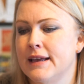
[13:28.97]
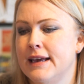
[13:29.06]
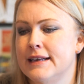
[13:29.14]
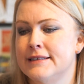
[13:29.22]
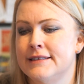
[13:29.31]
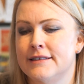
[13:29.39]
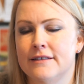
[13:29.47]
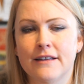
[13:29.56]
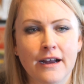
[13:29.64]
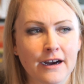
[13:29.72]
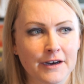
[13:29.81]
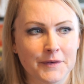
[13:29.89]
It's still
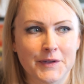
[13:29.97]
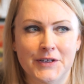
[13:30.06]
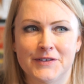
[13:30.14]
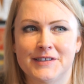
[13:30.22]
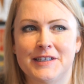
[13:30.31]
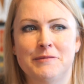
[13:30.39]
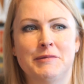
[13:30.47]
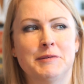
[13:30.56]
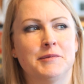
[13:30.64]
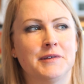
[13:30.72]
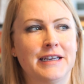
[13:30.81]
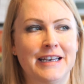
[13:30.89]
hard when you see
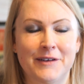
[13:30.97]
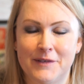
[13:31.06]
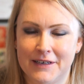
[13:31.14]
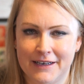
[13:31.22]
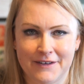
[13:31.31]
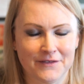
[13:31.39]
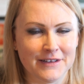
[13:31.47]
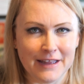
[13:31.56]
people eating whatever